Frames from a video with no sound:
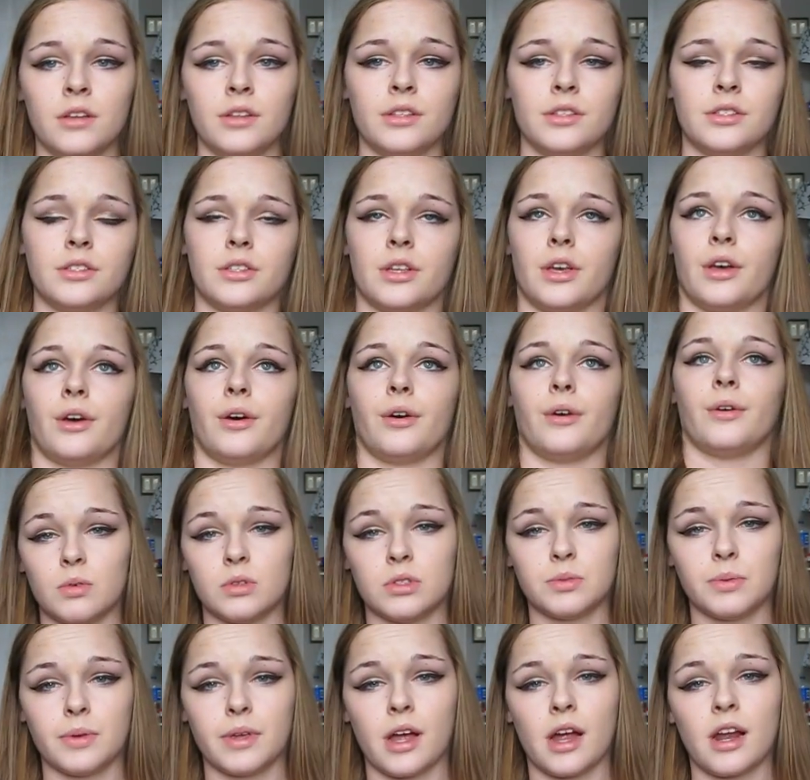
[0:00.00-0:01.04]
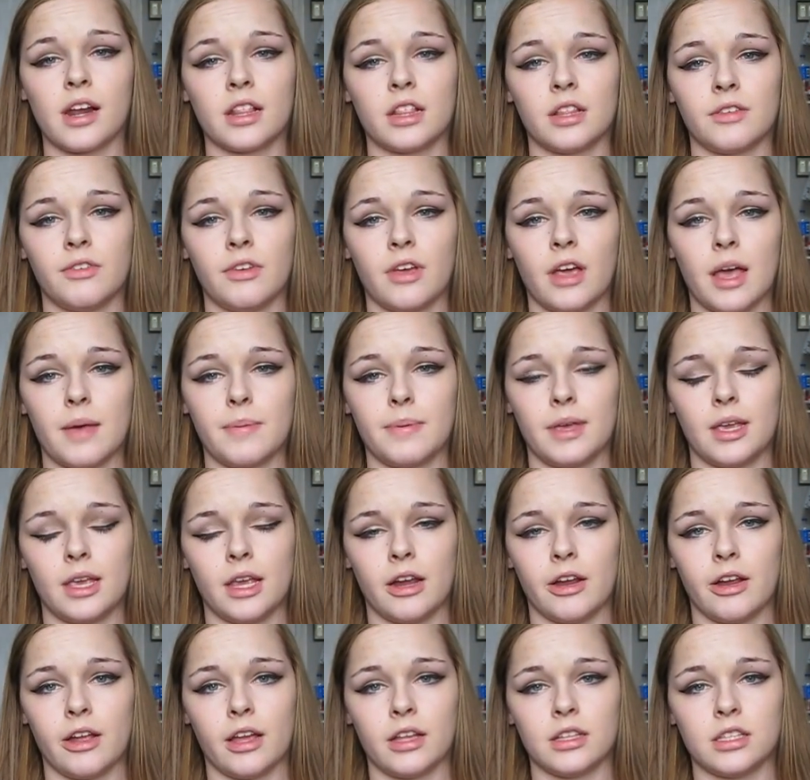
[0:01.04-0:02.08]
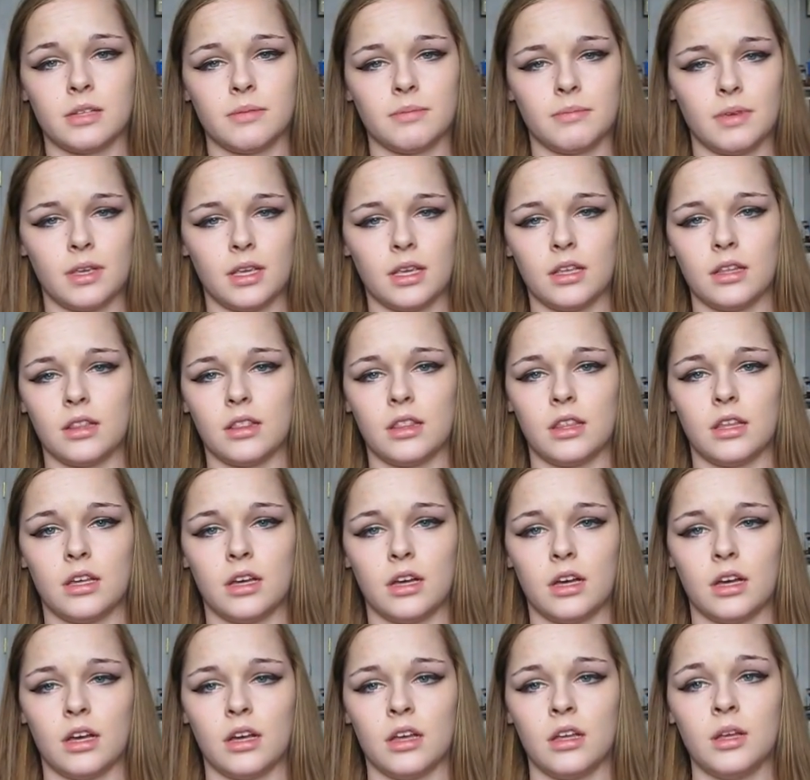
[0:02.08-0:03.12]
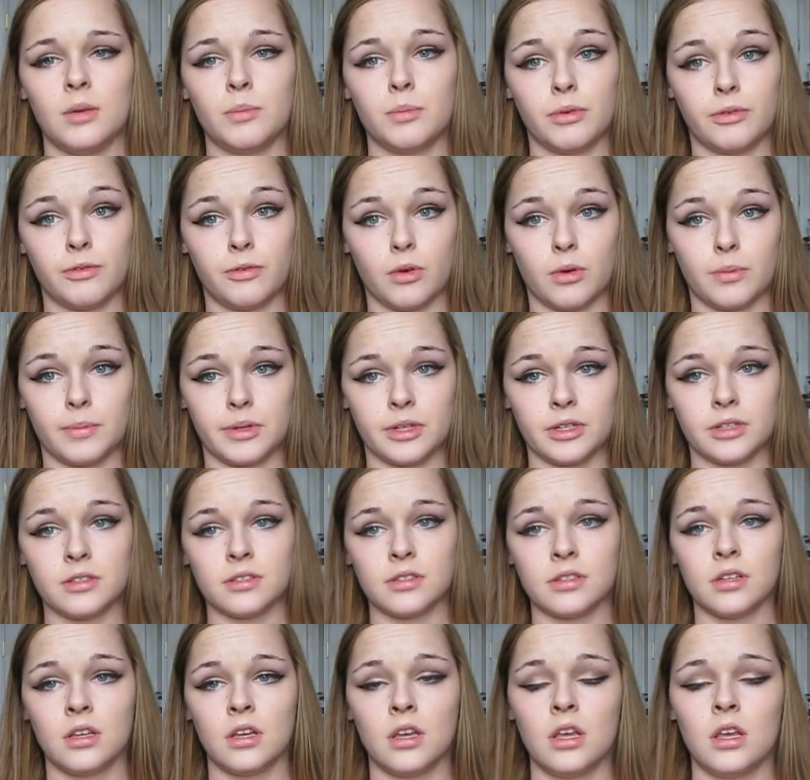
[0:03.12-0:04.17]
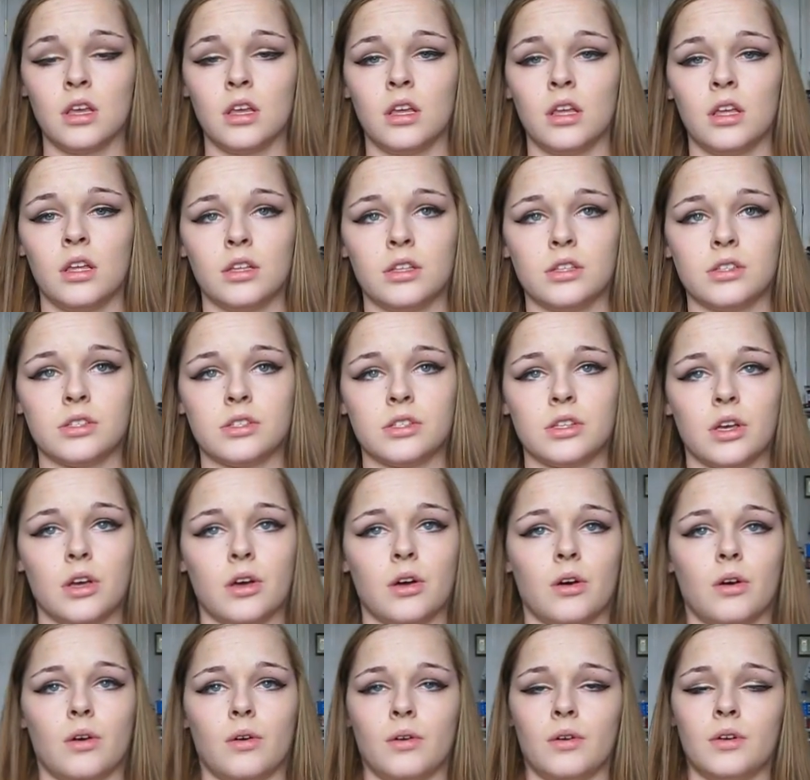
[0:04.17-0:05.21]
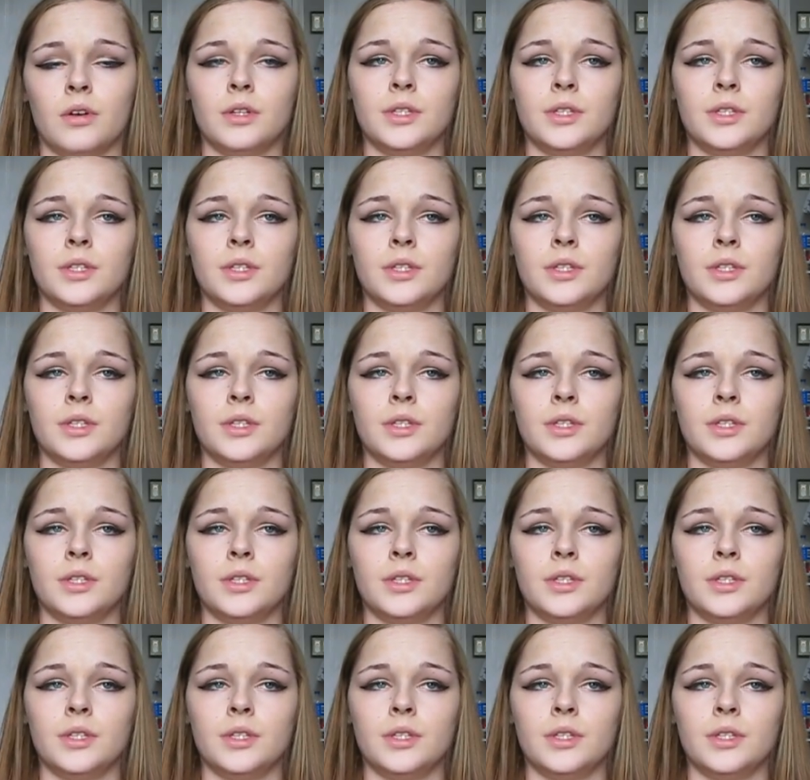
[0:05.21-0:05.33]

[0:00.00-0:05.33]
So once we got in the VIP area to meet the performers, so